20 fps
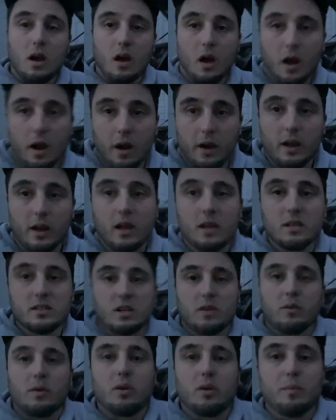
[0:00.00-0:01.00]
Alright guys,
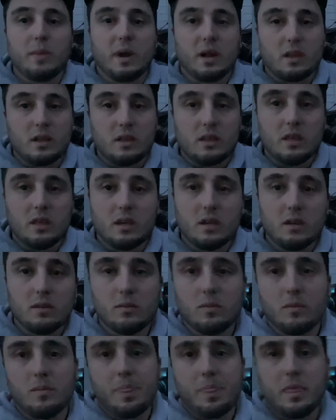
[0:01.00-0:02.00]
here we are back again,
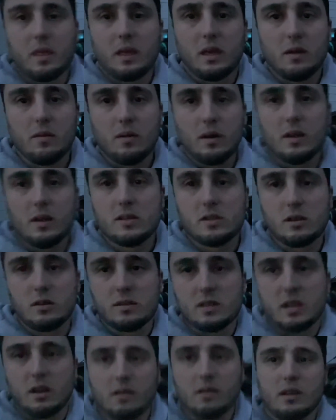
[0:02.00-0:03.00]
getting ready to start
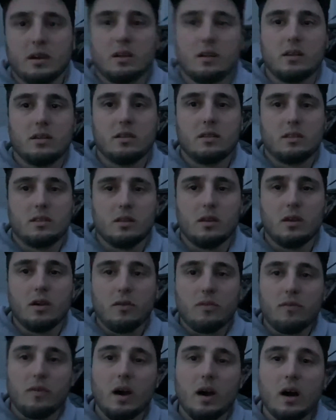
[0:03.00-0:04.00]
tearing down into the
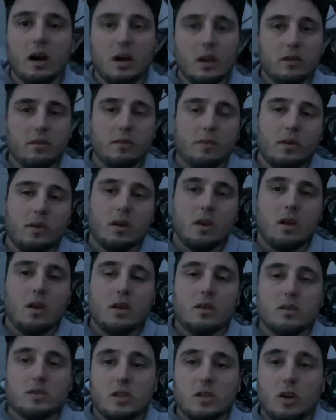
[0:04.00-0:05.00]
05.
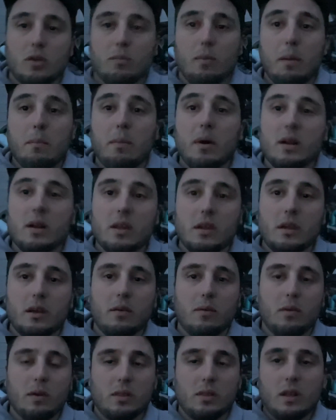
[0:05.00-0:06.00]
So my buddy
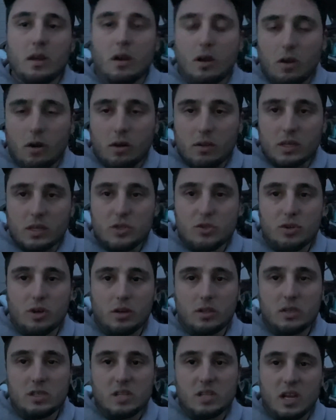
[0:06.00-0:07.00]
with the Harley
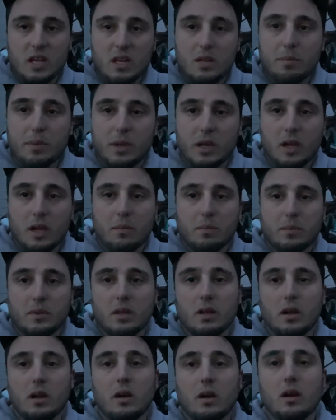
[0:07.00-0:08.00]
truck decided to pick up
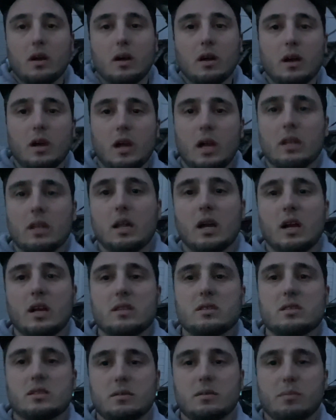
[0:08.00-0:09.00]
the
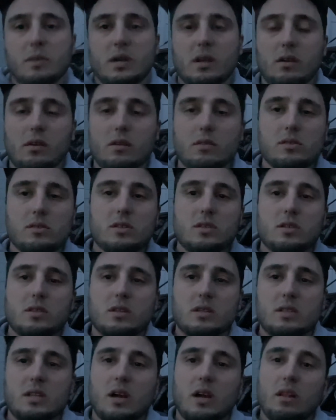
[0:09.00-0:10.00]
headlights, the mirrors,
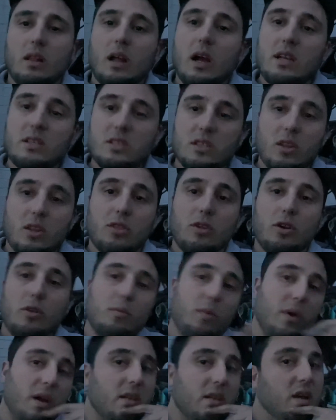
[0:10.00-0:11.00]
the tail lights, and the third
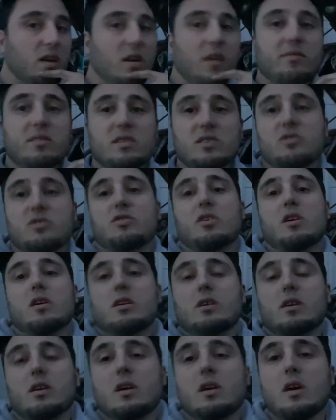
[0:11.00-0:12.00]
brake light off this truck.
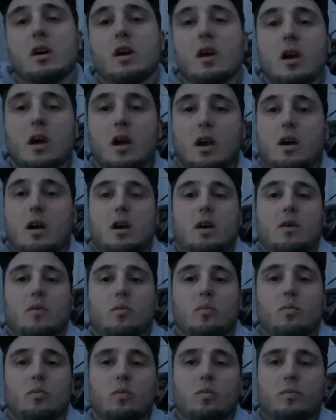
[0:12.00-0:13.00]

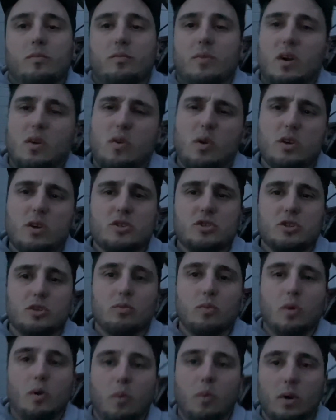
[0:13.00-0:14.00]
Not quite sure
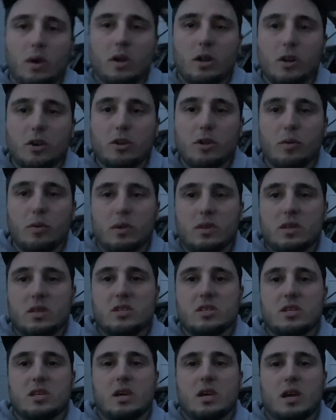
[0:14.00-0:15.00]
what we're going to do with
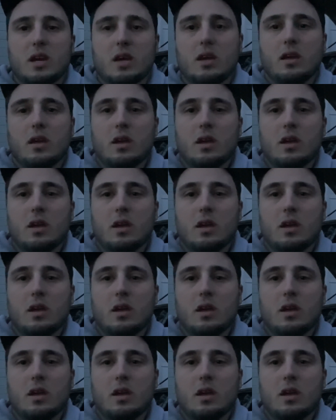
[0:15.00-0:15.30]
this yet.